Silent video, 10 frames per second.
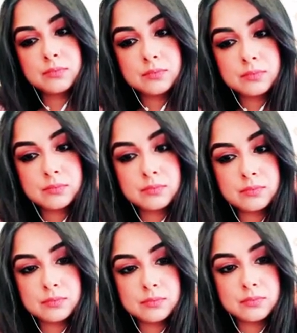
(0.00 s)

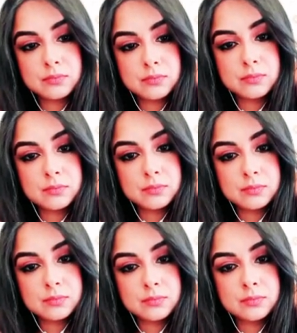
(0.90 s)

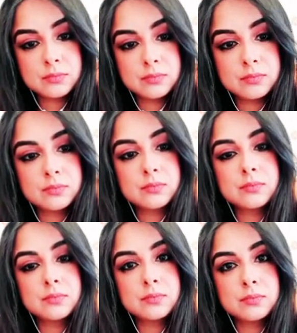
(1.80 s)

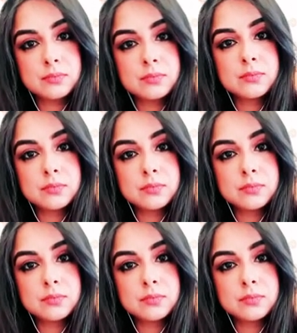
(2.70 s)
(not speaking)